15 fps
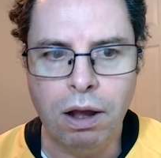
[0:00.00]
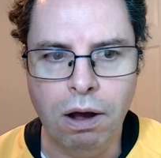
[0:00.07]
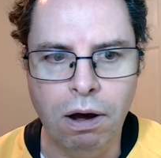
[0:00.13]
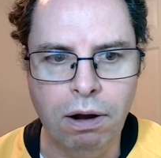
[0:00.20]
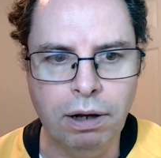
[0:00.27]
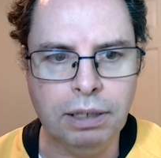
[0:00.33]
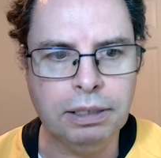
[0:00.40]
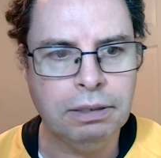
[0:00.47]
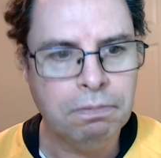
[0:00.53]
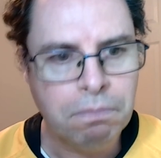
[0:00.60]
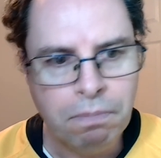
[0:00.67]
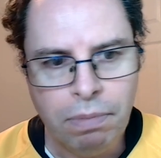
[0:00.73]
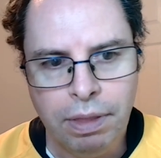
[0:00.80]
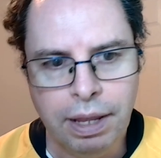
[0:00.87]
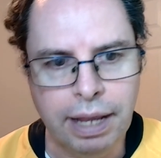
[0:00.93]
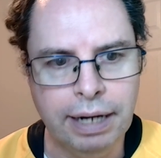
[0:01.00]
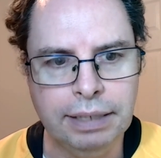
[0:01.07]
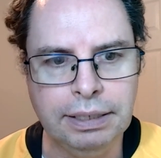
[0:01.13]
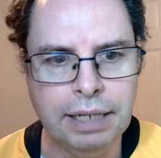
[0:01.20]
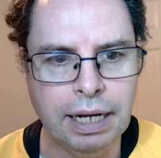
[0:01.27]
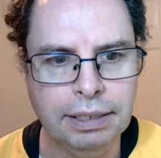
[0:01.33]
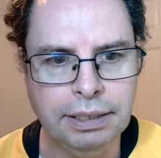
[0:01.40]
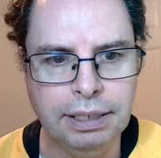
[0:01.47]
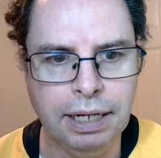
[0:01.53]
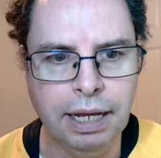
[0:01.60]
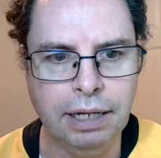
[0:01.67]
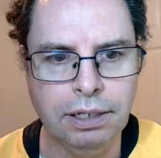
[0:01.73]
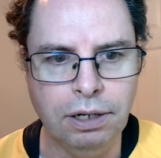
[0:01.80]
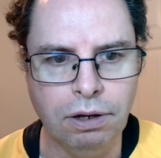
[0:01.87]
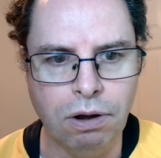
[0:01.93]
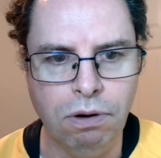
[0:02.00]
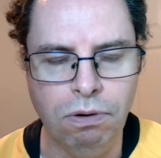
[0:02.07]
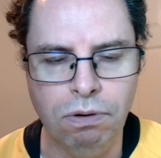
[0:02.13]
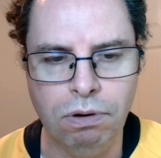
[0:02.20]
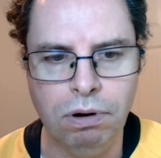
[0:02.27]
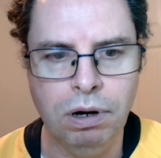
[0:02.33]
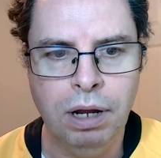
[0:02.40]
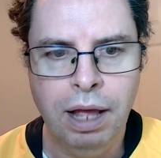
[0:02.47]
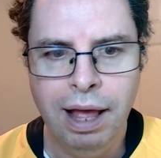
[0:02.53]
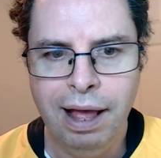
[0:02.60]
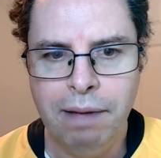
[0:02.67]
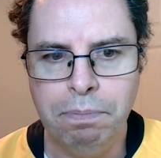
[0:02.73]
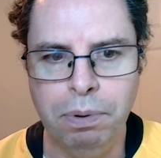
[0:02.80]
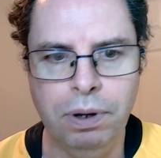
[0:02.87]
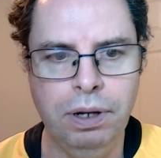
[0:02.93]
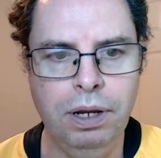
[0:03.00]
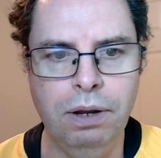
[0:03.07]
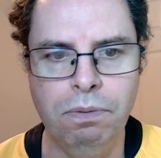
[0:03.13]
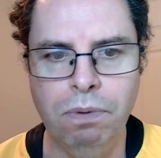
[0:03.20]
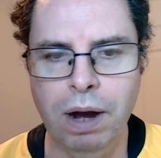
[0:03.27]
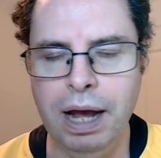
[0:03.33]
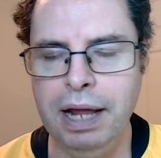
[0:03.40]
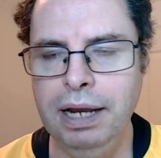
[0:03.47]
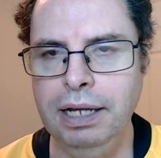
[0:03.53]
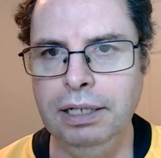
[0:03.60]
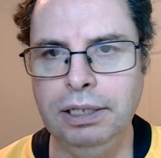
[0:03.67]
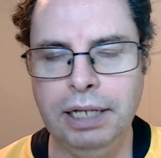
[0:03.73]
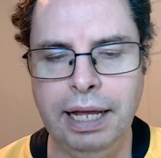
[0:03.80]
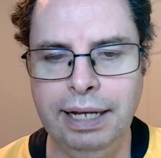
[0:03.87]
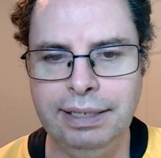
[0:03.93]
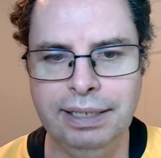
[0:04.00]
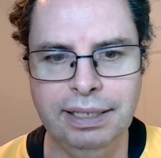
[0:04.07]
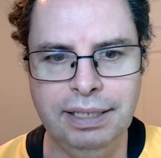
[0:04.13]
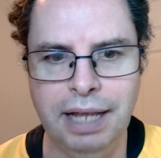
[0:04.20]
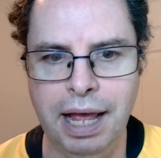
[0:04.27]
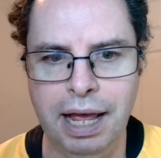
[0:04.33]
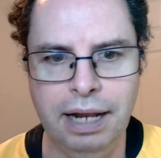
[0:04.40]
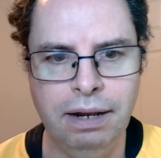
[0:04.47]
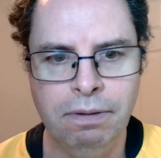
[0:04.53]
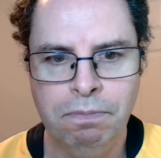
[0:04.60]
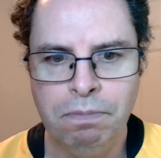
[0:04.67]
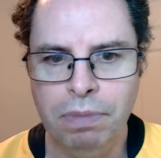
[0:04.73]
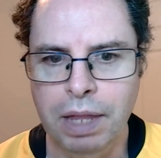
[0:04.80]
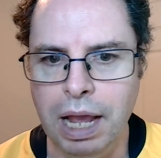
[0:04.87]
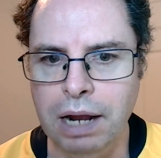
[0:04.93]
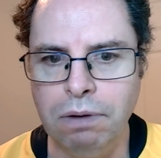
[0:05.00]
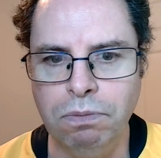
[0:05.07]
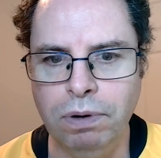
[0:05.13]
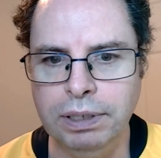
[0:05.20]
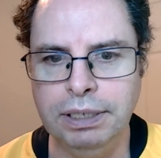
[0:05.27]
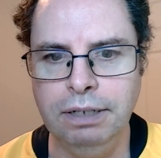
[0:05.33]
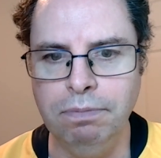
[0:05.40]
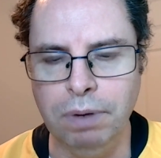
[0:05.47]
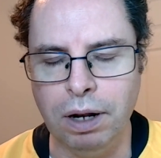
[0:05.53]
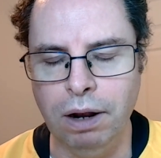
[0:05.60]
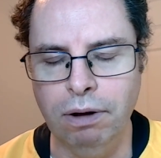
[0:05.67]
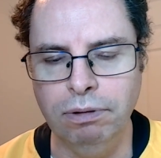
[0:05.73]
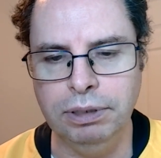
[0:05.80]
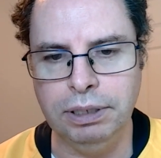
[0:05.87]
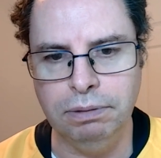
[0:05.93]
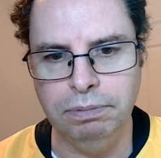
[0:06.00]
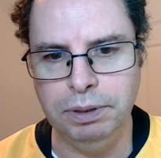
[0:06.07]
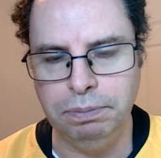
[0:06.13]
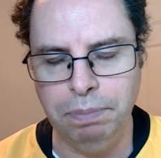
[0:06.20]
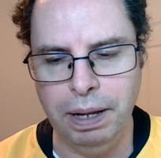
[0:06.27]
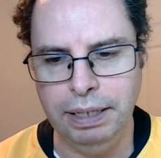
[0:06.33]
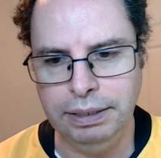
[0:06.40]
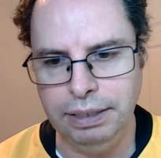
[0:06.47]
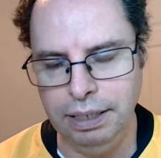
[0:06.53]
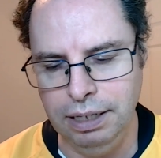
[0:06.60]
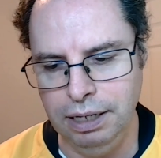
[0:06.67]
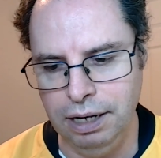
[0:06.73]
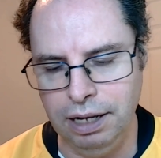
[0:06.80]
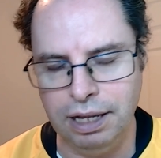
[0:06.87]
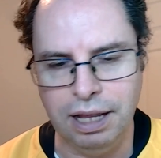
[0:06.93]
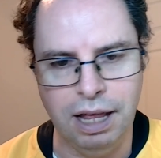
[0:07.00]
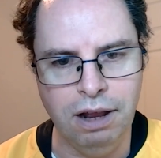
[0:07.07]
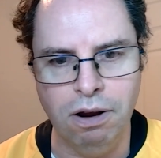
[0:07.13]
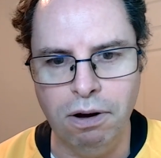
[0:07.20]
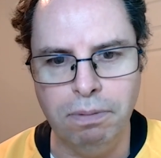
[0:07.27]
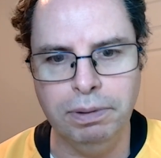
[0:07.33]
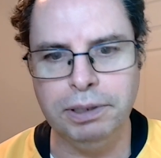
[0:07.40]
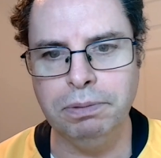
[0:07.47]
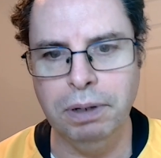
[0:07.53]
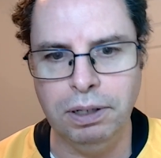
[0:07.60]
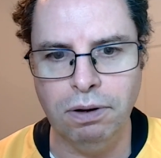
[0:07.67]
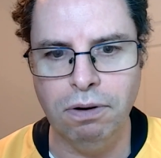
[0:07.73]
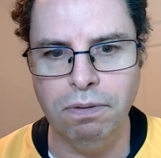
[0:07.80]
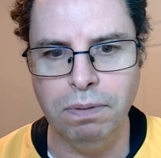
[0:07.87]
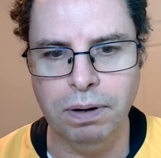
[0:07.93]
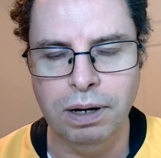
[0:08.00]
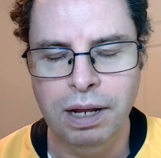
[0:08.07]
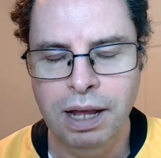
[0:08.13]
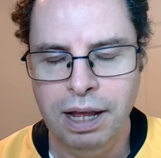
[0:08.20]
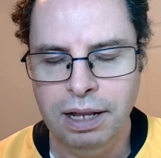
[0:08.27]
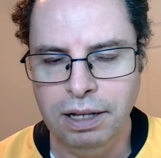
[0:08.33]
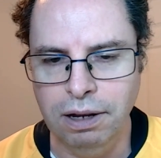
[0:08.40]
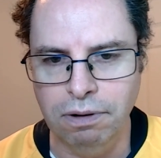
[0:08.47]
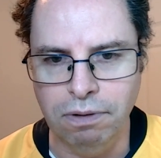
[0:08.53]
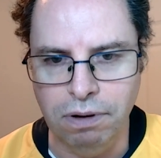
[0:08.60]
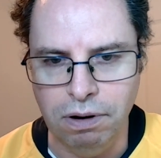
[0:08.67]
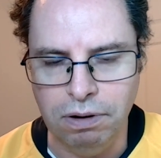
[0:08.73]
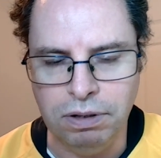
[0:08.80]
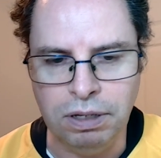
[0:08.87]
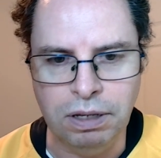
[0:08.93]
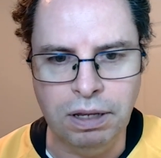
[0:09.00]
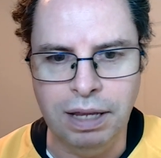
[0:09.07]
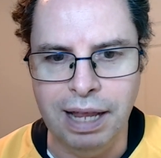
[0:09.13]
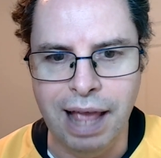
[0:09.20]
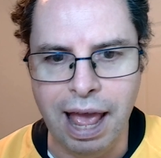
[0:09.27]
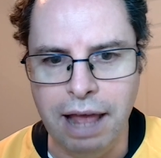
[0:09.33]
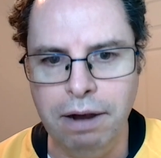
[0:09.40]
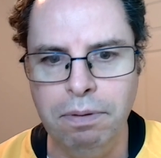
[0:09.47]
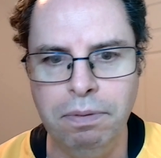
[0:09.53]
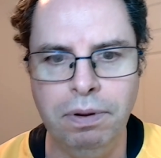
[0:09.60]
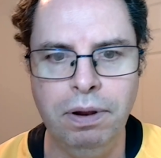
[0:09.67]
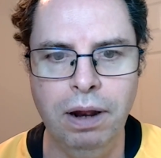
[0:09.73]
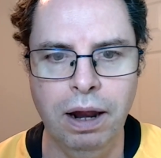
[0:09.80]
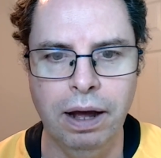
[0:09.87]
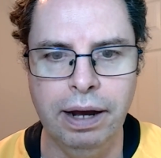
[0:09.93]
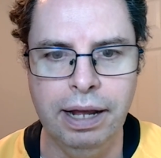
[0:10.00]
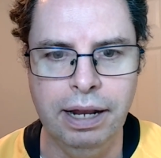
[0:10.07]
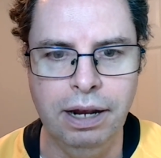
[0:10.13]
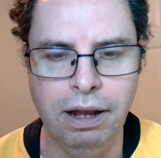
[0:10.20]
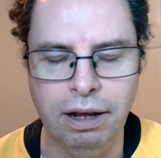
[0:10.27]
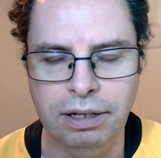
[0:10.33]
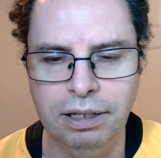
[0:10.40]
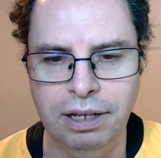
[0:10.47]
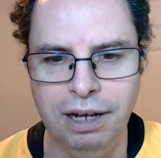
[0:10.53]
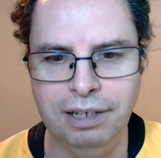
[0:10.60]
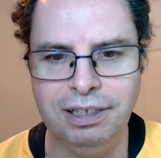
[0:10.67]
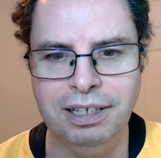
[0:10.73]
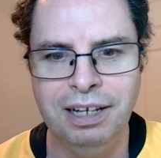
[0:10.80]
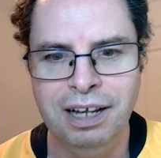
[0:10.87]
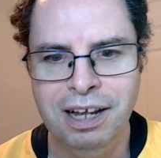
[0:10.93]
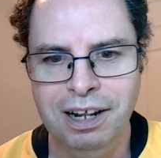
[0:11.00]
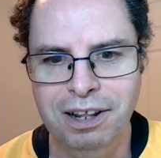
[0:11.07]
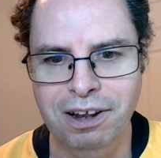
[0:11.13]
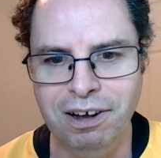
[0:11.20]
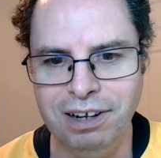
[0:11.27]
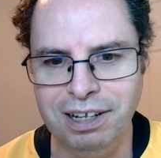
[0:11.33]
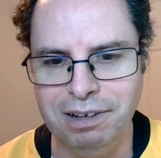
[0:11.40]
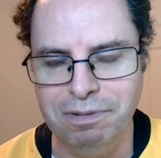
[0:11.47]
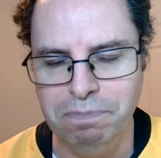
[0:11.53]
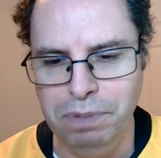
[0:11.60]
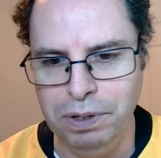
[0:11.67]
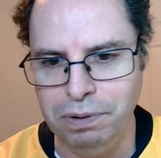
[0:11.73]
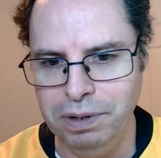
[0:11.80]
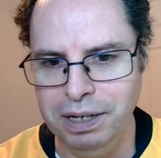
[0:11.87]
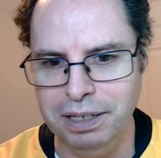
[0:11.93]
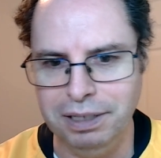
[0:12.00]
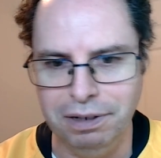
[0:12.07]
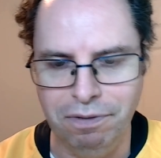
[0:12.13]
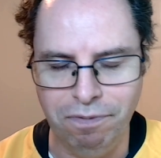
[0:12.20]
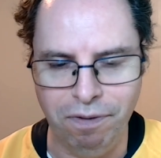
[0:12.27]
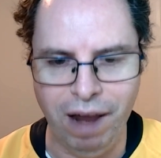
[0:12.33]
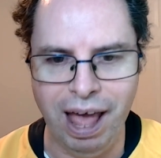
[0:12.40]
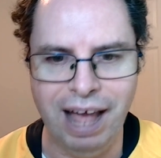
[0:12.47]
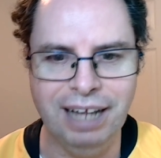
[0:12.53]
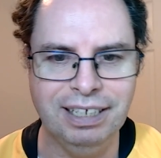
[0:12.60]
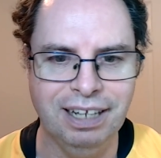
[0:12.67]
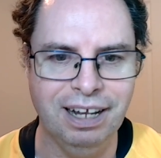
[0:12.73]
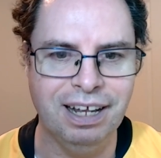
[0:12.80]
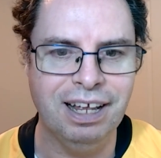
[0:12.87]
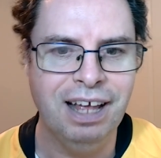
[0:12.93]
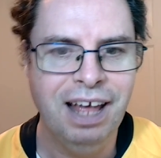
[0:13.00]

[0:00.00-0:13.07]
Connacht get a chance to kick to the corner, but Ioane kicks it dead. And it wasn't even close. It was basically it almost went over, the end line, not between the two flags.